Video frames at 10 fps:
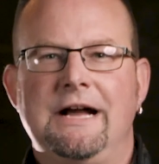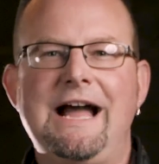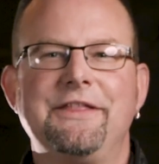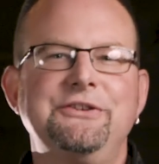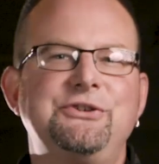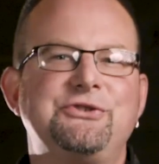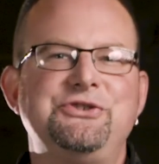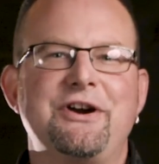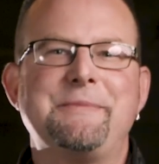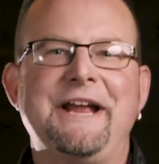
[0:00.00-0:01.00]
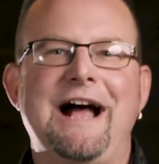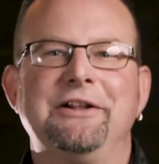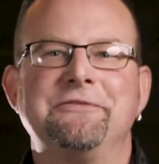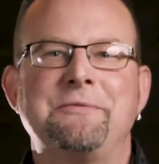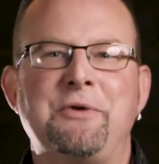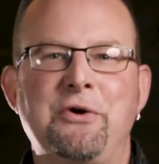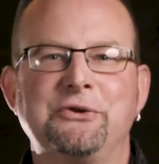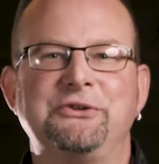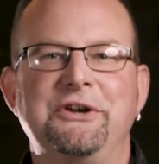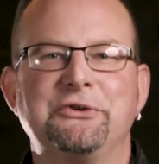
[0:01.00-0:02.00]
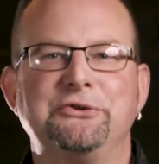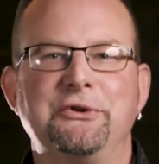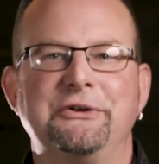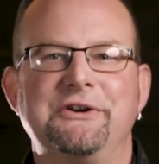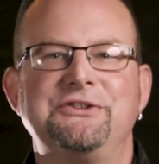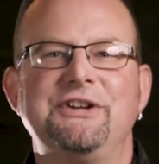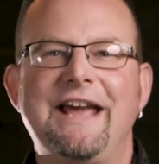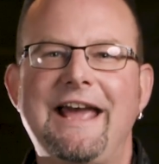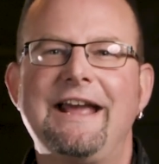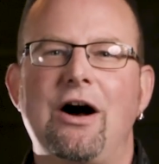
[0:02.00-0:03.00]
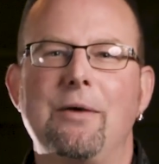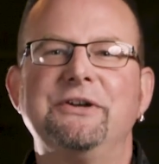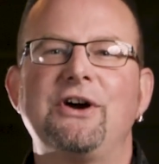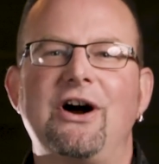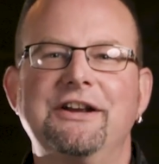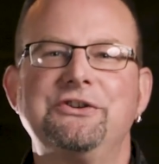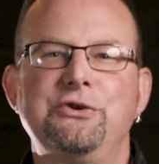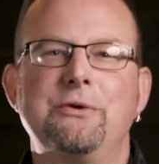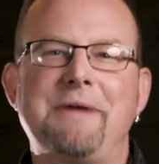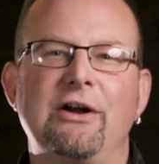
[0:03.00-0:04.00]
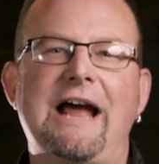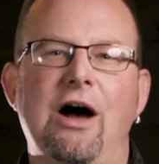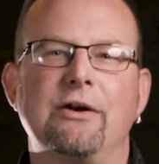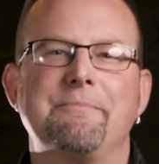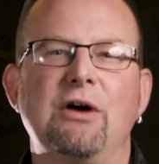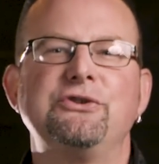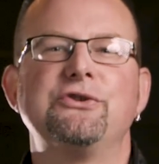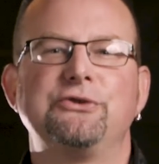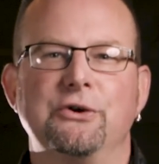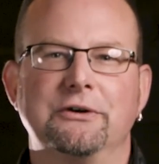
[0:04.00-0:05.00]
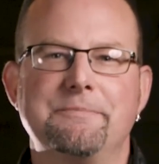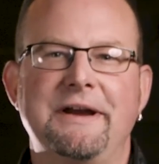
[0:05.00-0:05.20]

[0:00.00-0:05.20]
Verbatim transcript: Hi, this is Jeremy Allen from Wholesale Solar, and today I'll be talking to you about how to mount your solar